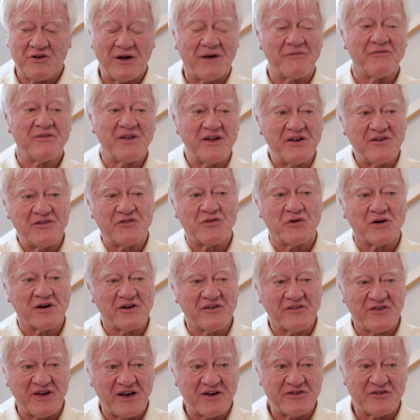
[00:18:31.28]
you have these
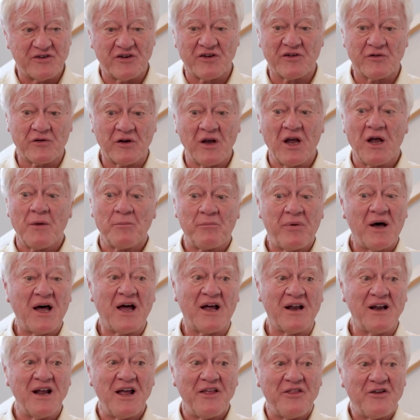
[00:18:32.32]
organizations.
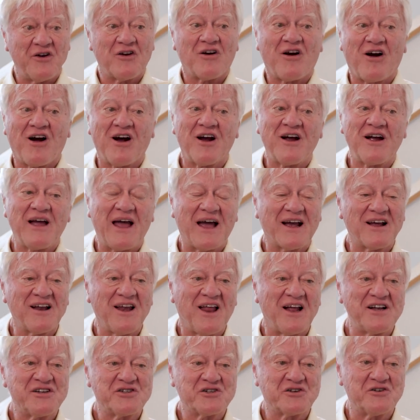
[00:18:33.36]
But there are
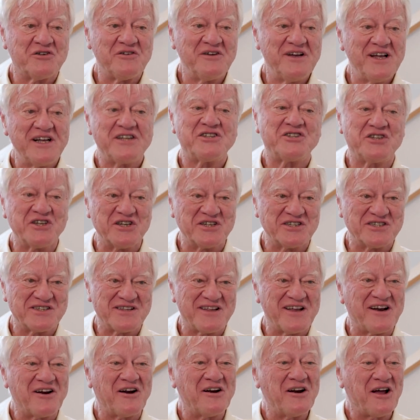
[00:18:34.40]
ecological
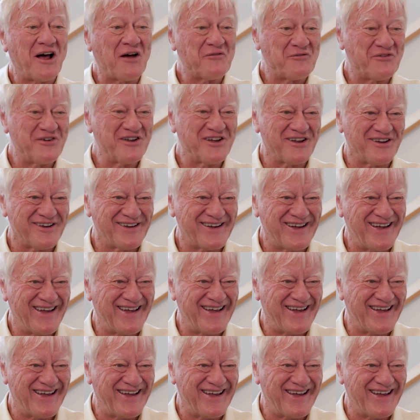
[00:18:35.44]
niches that are not filled.